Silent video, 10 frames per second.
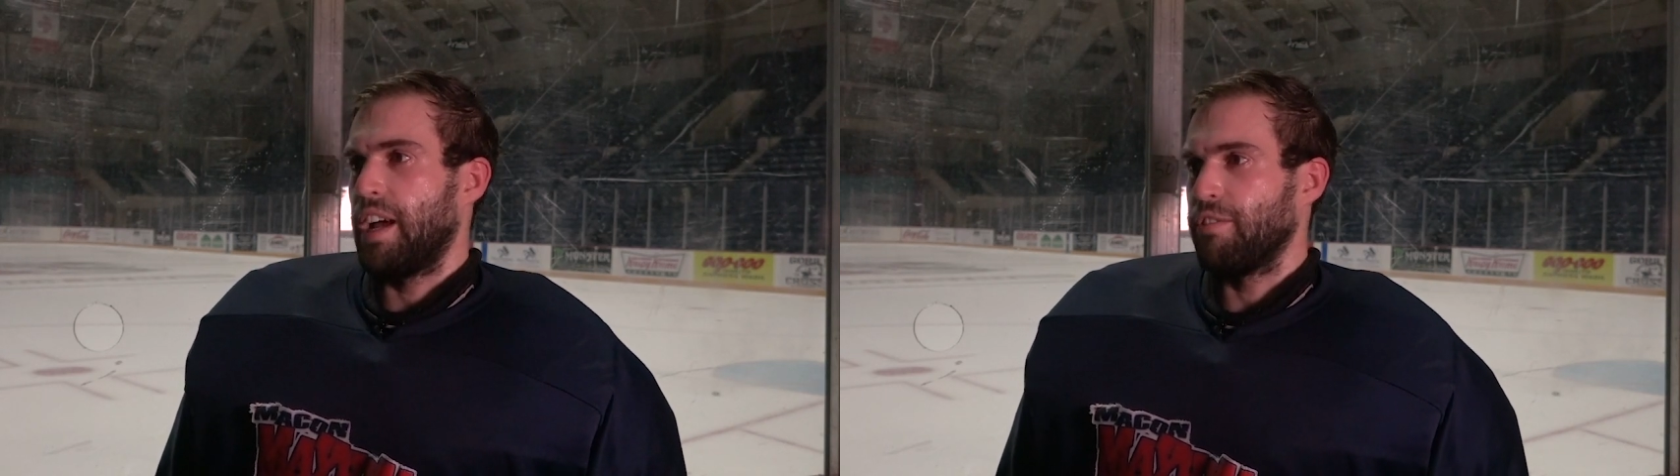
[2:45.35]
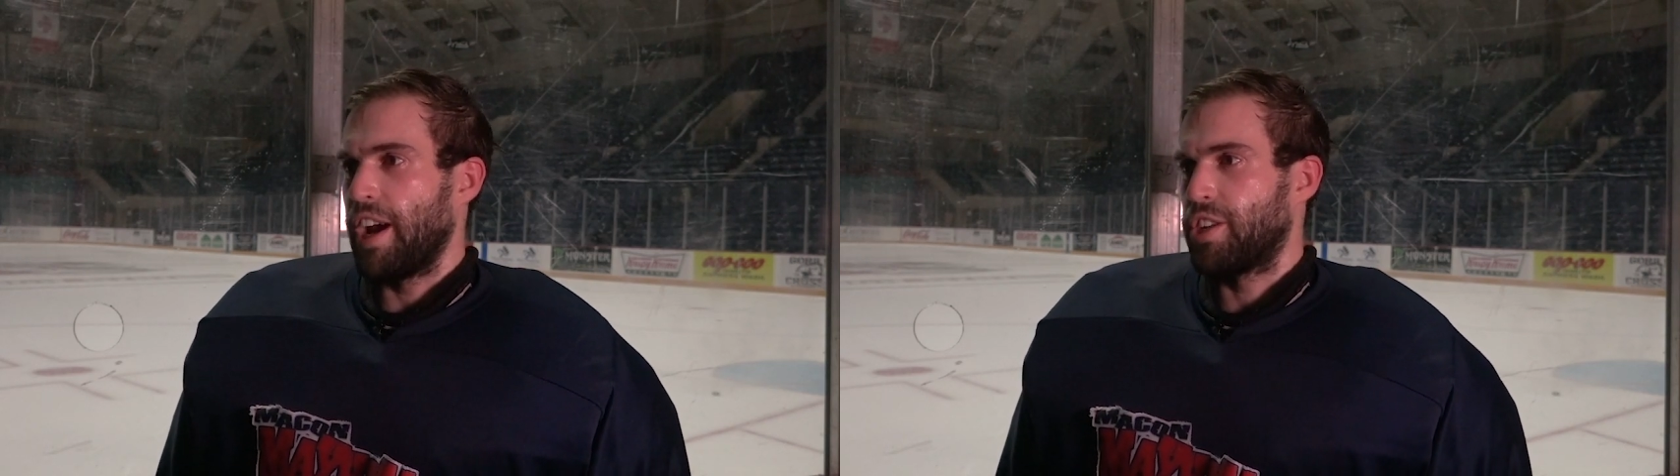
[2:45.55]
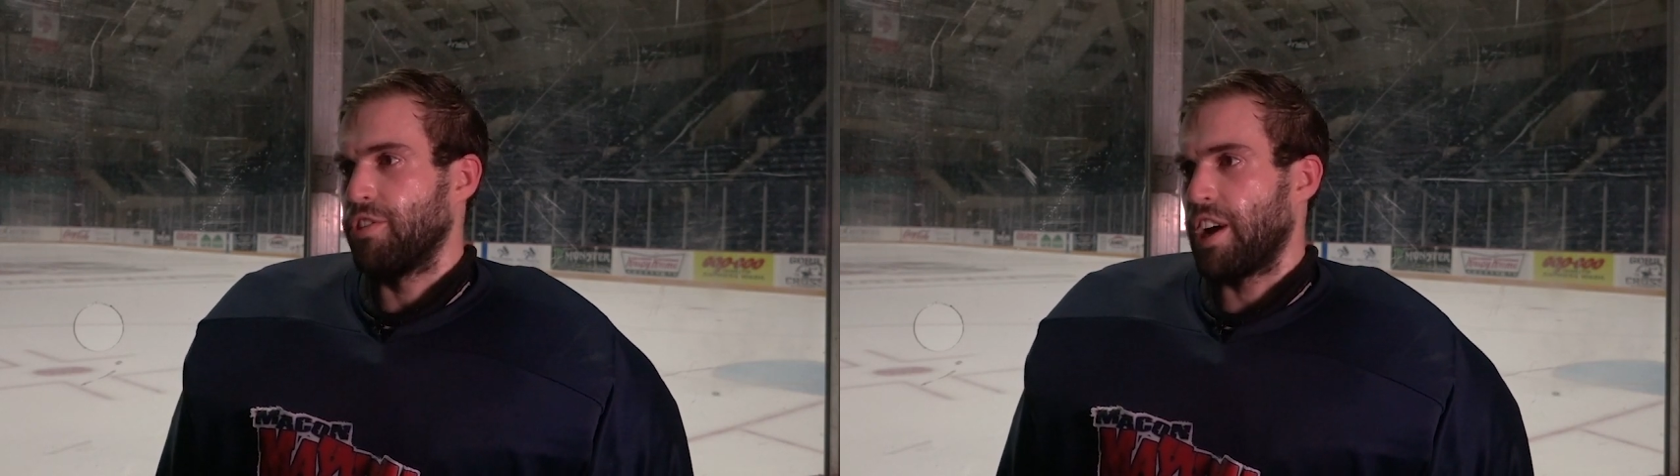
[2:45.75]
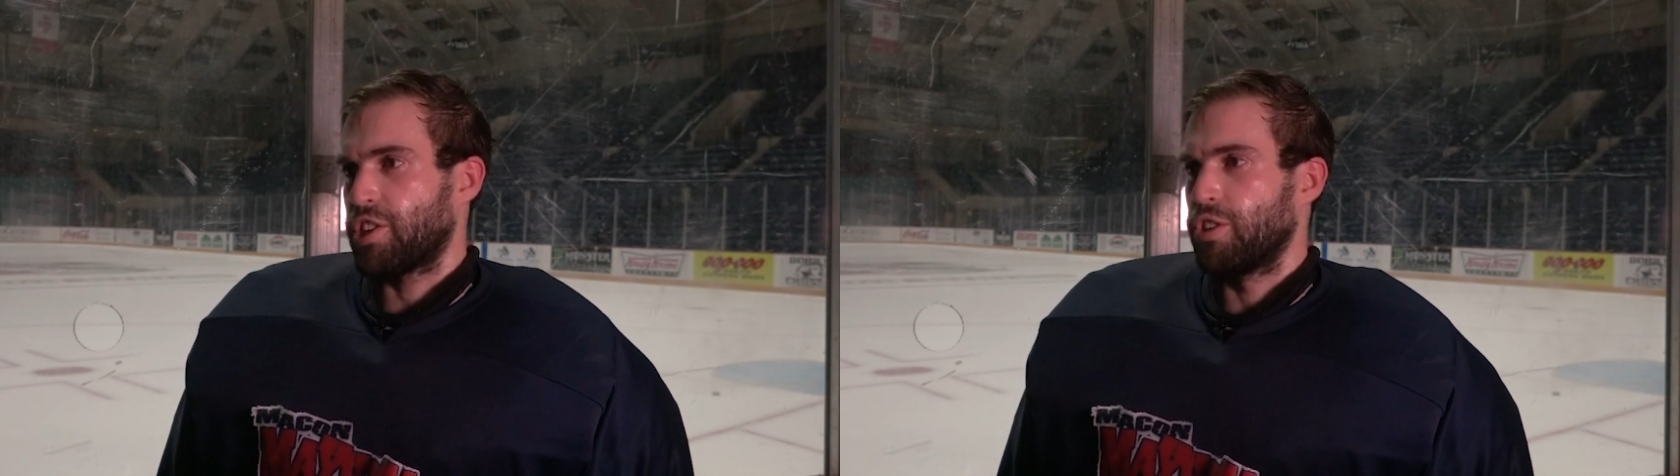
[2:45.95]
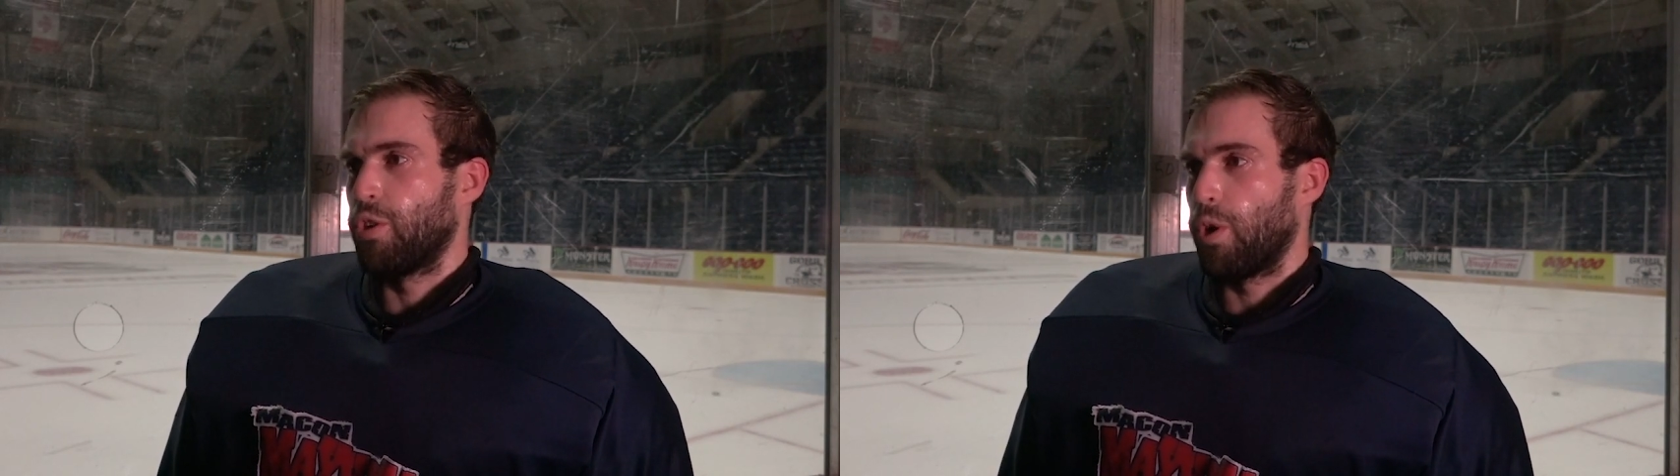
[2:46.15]
that right
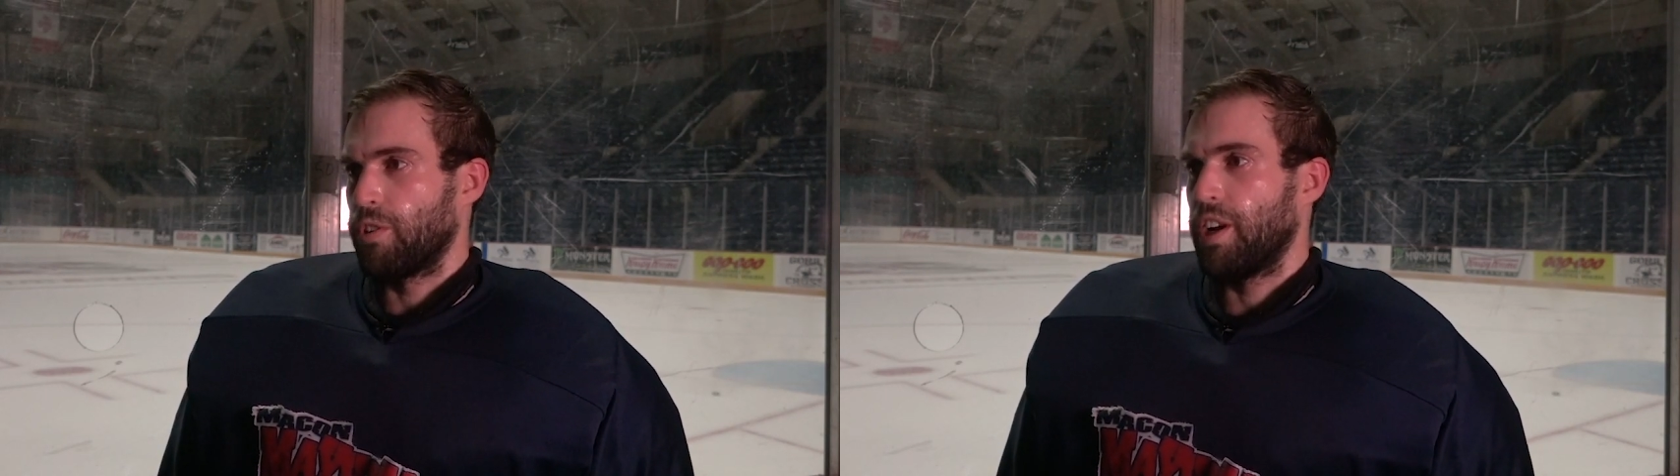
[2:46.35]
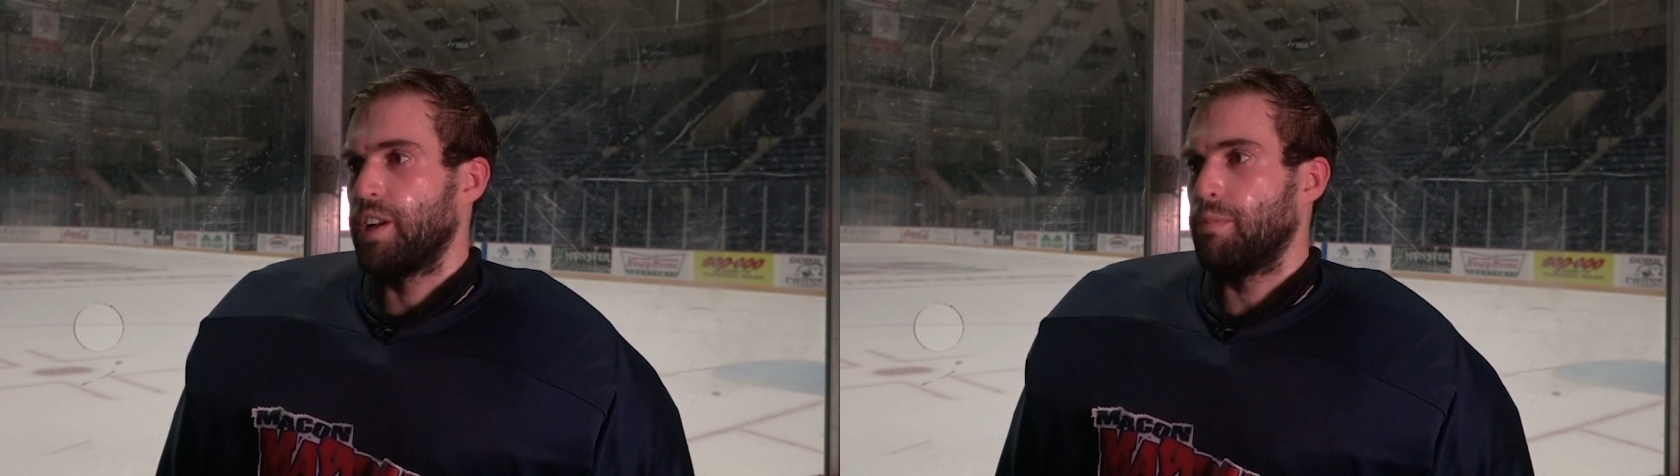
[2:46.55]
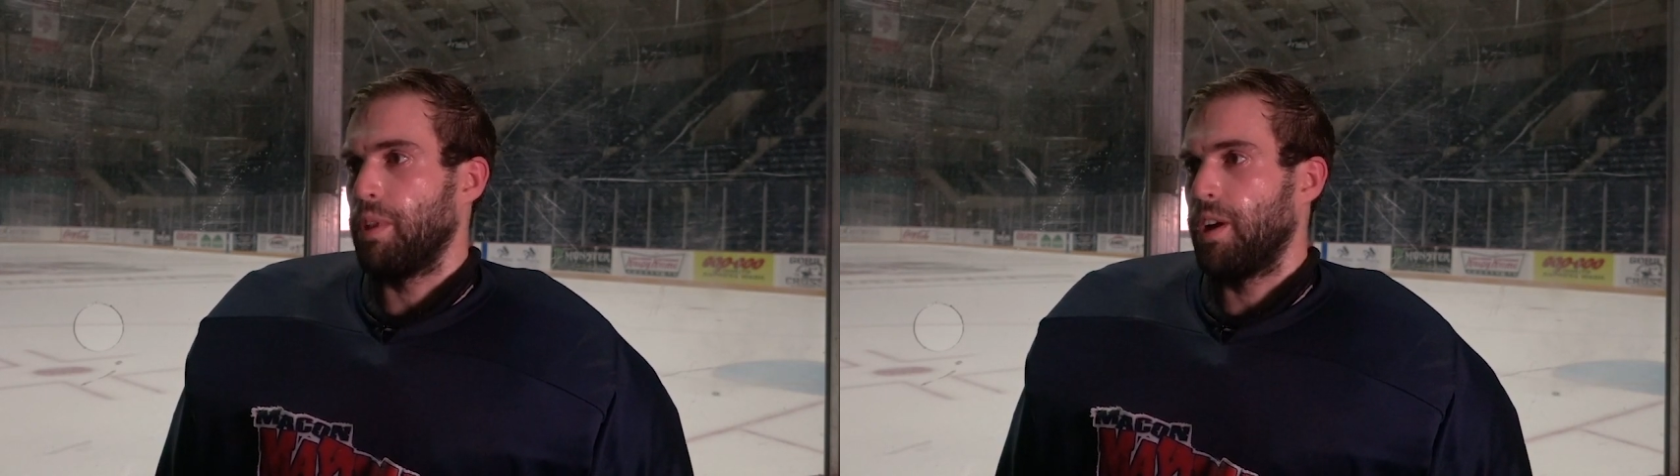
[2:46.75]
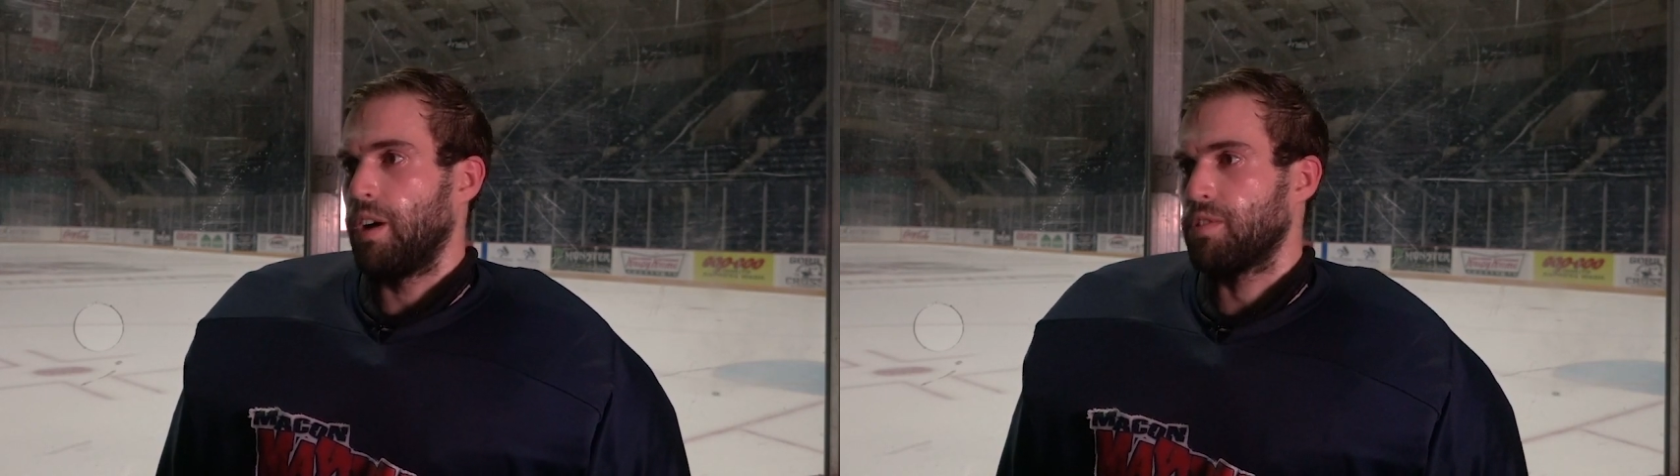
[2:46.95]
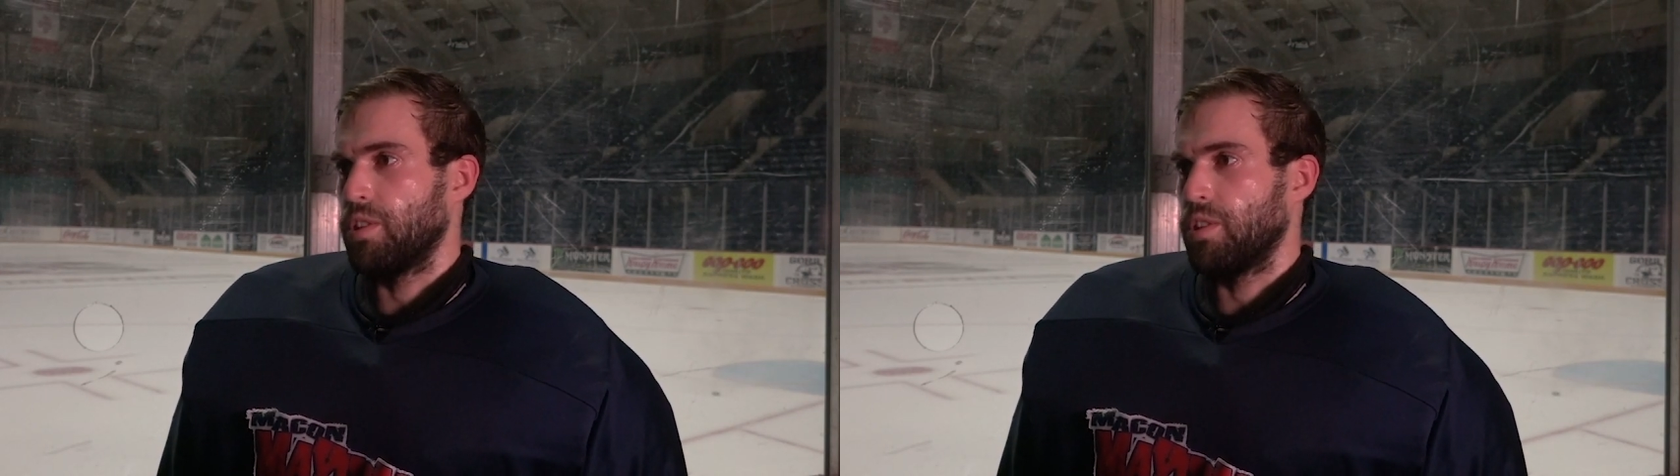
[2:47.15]
direction going right into playoffs.